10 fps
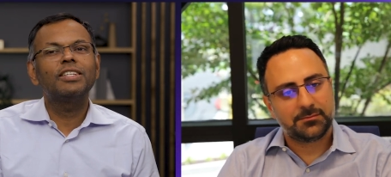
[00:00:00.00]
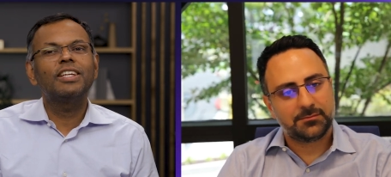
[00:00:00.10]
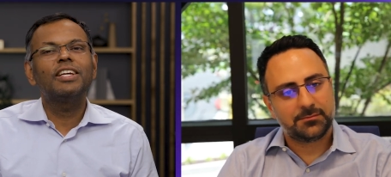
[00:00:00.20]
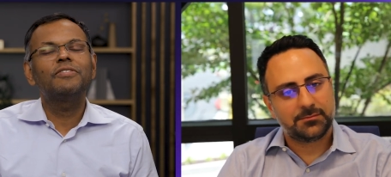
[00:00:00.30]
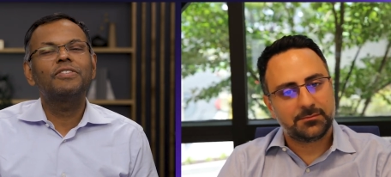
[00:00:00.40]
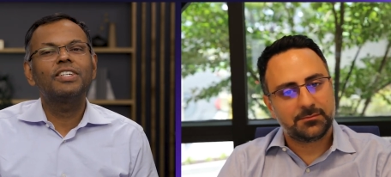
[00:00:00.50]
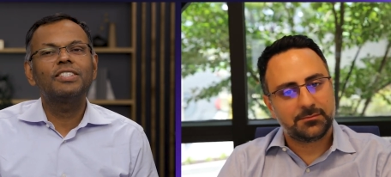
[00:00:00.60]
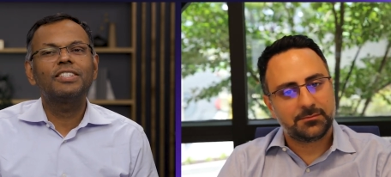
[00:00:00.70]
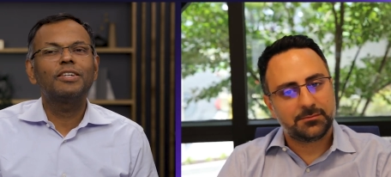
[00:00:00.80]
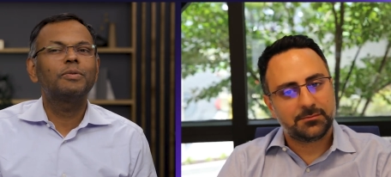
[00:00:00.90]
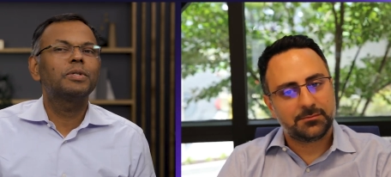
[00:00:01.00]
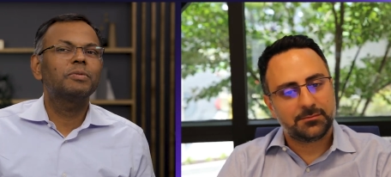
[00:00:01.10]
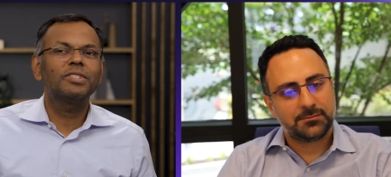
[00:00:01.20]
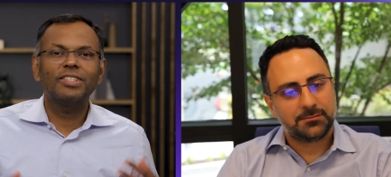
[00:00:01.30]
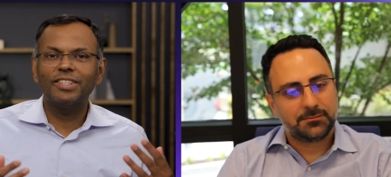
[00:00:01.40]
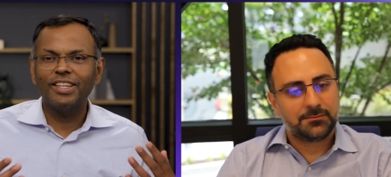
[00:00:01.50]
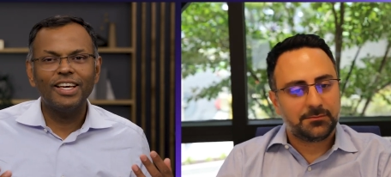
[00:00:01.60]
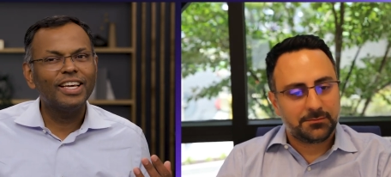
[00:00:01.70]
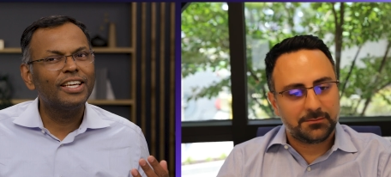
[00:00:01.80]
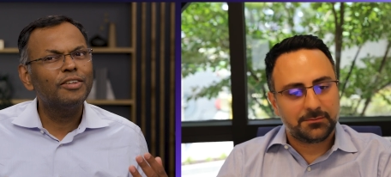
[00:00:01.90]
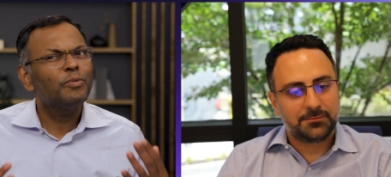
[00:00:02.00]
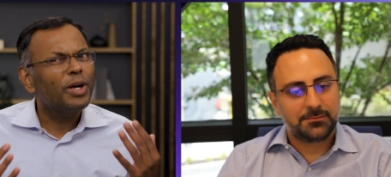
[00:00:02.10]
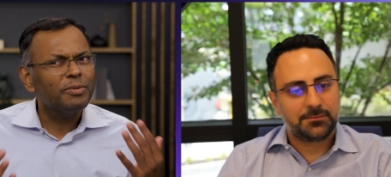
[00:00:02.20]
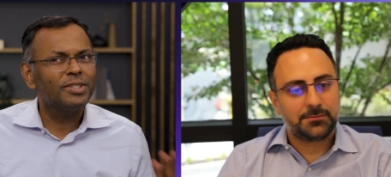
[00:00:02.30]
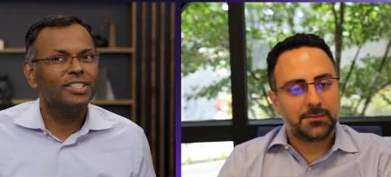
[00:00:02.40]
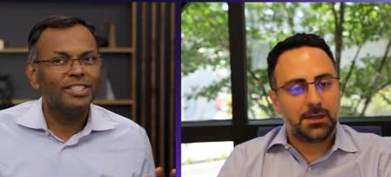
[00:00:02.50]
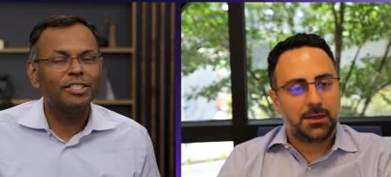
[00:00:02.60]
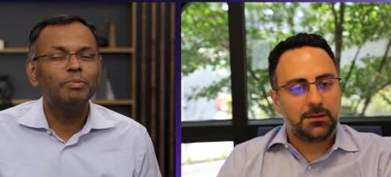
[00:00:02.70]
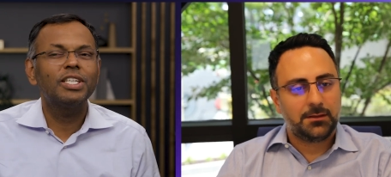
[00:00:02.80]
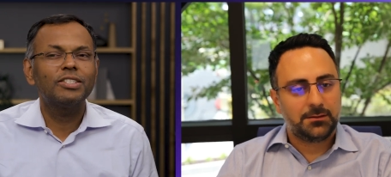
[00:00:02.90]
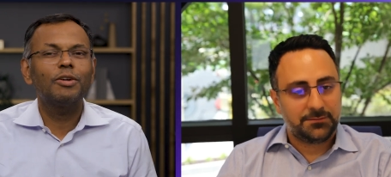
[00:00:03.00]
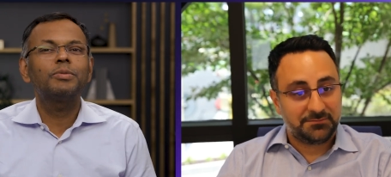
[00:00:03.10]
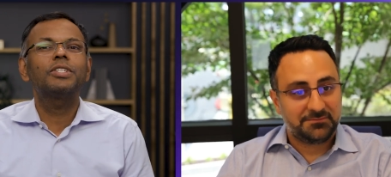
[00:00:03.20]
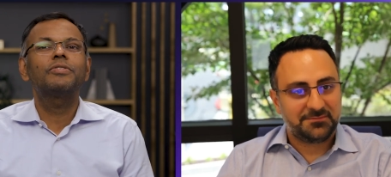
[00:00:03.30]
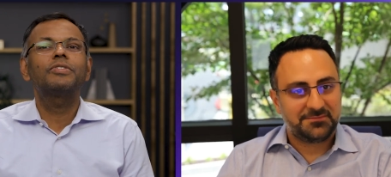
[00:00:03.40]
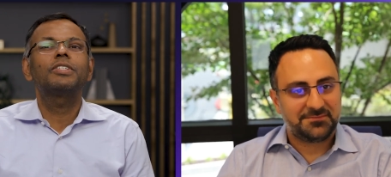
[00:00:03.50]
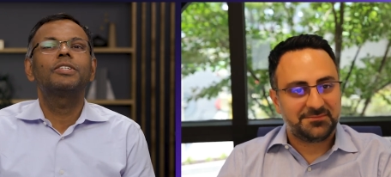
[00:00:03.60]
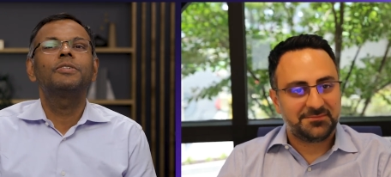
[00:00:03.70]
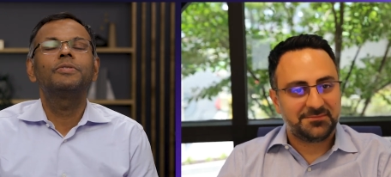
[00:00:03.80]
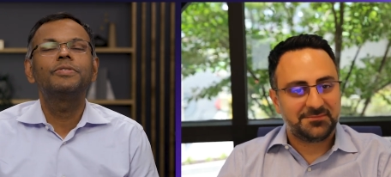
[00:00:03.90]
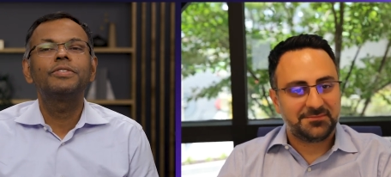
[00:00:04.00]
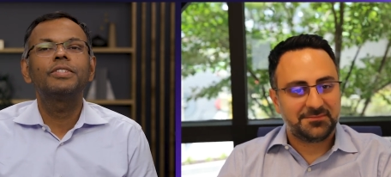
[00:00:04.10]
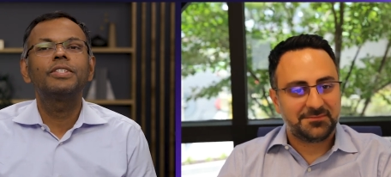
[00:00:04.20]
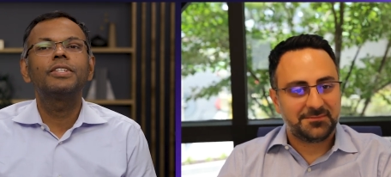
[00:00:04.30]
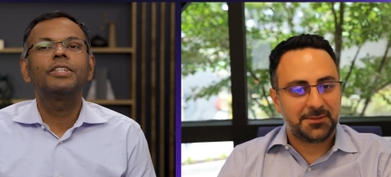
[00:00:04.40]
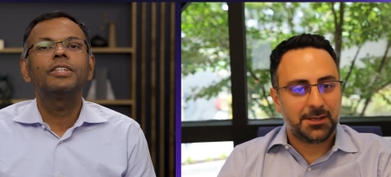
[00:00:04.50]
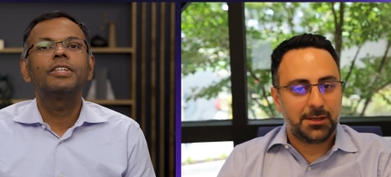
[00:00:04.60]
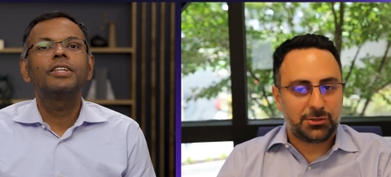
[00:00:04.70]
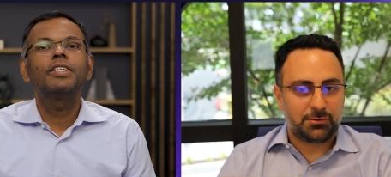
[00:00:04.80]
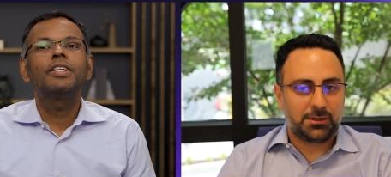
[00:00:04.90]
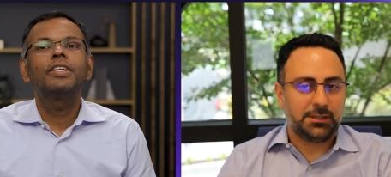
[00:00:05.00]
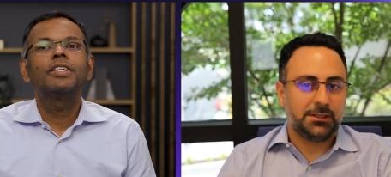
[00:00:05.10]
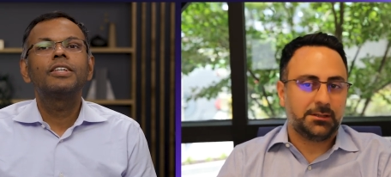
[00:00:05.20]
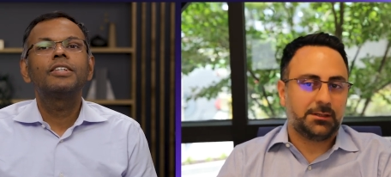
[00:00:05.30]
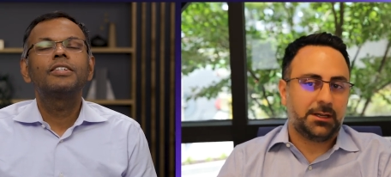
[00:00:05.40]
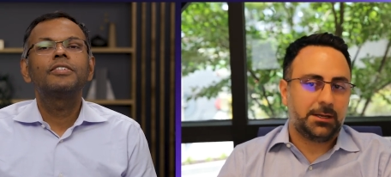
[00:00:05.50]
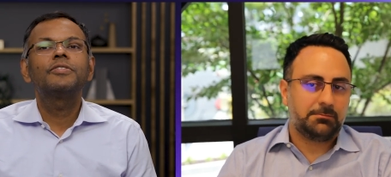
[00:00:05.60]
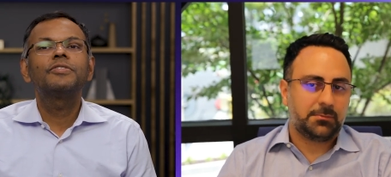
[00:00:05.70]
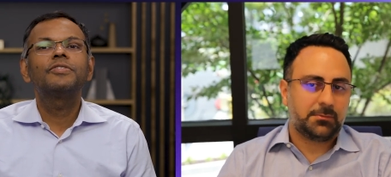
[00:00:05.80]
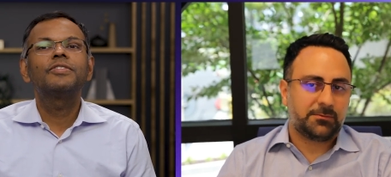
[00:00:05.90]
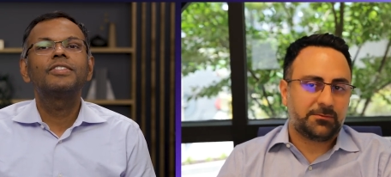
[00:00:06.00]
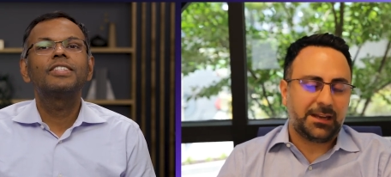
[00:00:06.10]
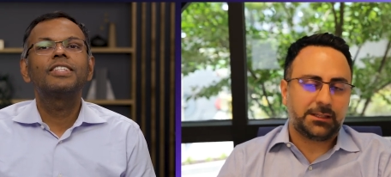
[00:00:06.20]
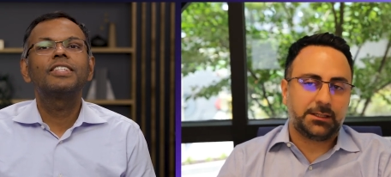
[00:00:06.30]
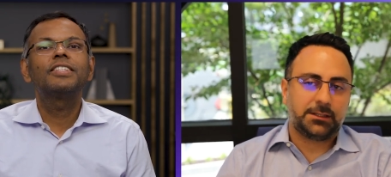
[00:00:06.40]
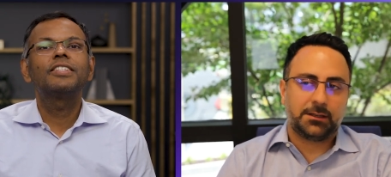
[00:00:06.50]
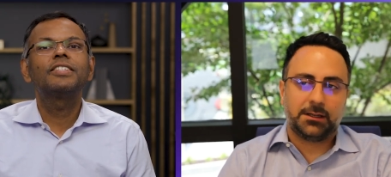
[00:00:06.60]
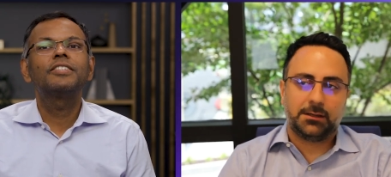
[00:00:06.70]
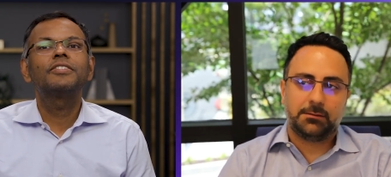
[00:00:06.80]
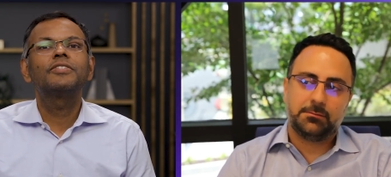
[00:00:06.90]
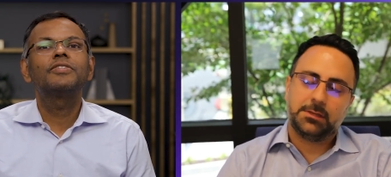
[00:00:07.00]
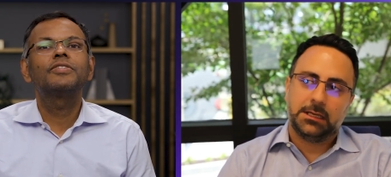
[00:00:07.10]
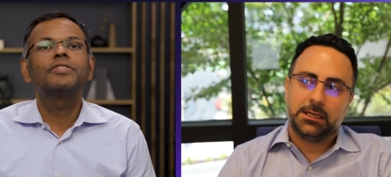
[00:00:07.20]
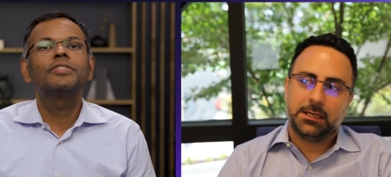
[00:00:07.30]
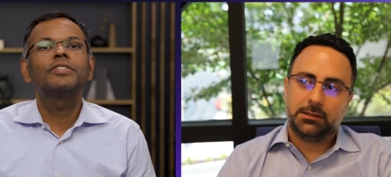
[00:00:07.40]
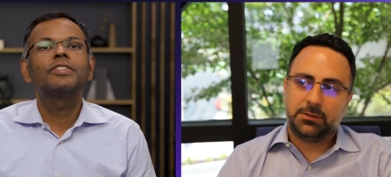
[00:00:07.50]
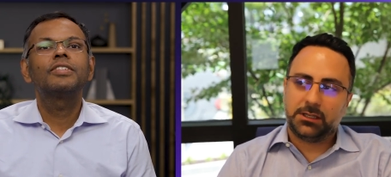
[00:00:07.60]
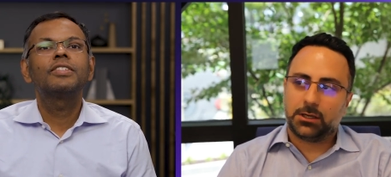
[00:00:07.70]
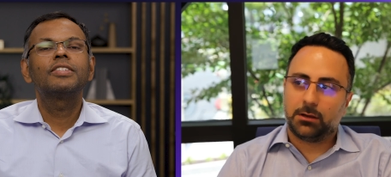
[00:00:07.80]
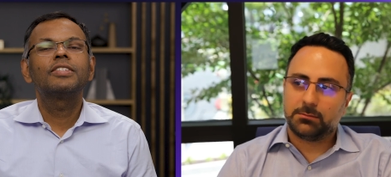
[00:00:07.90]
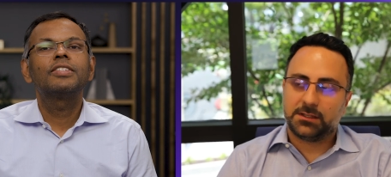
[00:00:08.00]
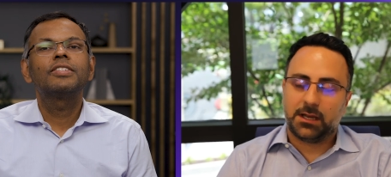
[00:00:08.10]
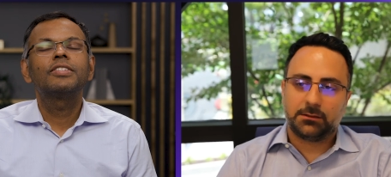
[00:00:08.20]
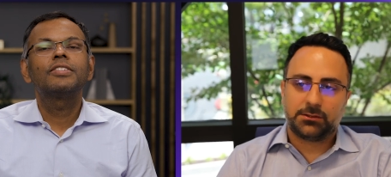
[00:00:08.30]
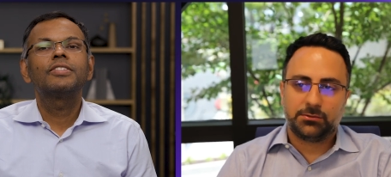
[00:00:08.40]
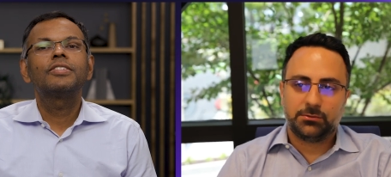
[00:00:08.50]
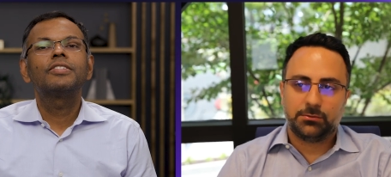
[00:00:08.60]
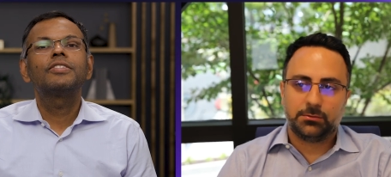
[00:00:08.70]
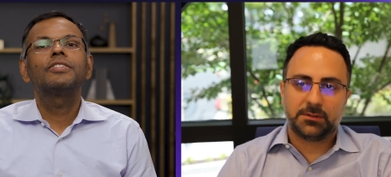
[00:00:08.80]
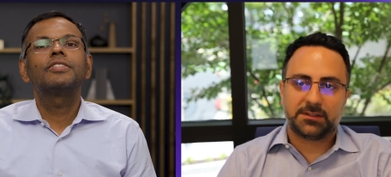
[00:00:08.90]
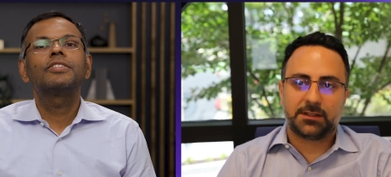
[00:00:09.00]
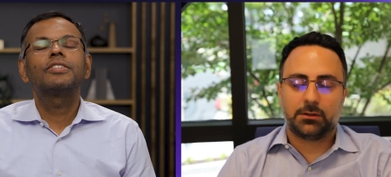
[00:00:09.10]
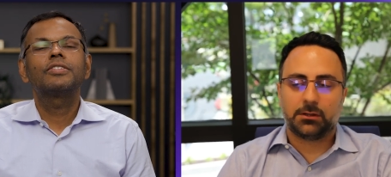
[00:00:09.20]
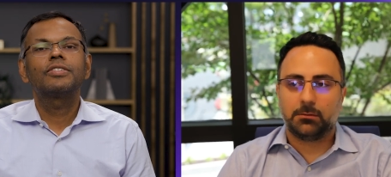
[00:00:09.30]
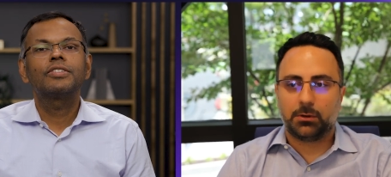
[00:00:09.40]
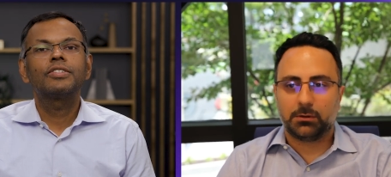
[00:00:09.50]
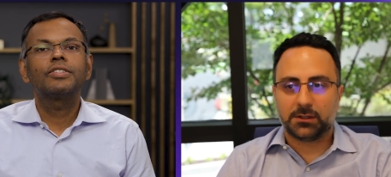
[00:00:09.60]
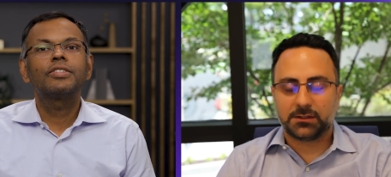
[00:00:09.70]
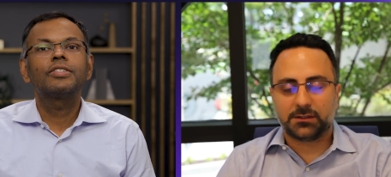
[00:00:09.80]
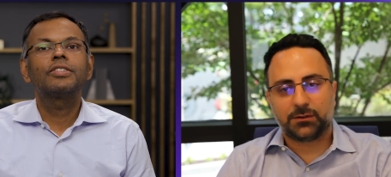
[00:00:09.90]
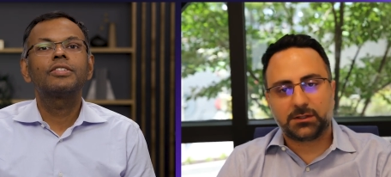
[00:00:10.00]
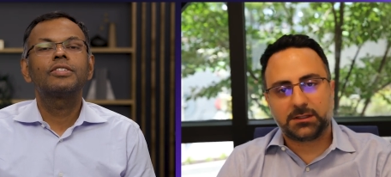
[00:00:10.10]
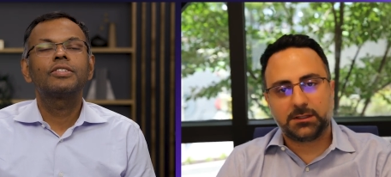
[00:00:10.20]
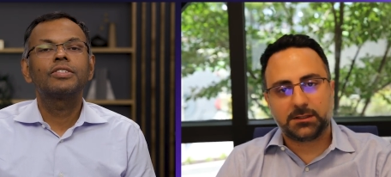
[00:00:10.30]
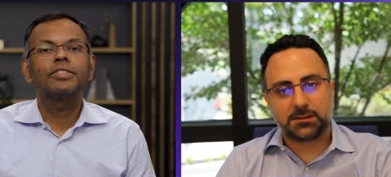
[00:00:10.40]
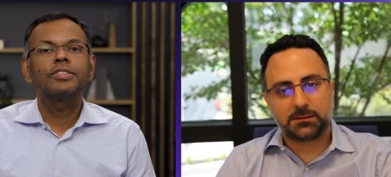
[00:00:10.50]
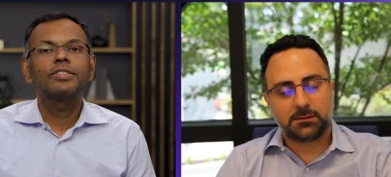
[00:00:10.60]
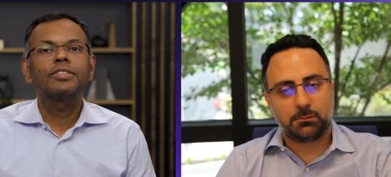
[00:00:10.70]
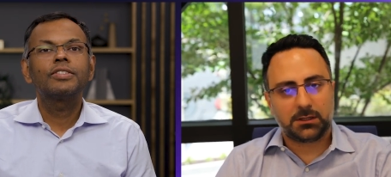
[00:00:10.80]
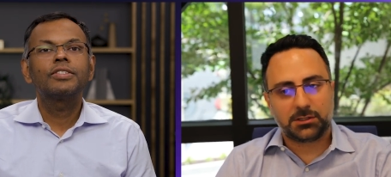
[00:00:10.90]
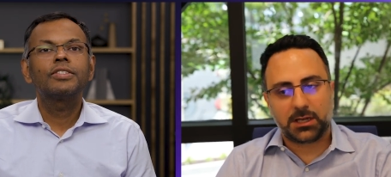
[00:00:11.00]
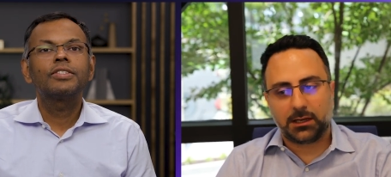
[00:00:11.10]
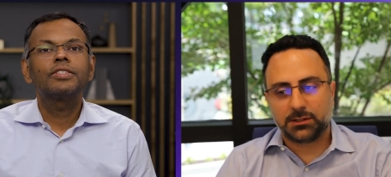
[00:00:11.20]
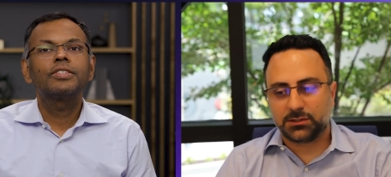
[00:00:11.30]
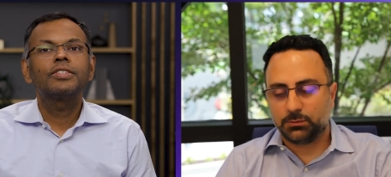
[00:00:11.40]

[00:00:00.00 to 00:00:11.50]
Speaker 1: and Inferentia? What was it like? Why was it the best option for you? Surely. Um,
Speaker 2: frankly, um, it really comes down to several components. The first is one of the challenges we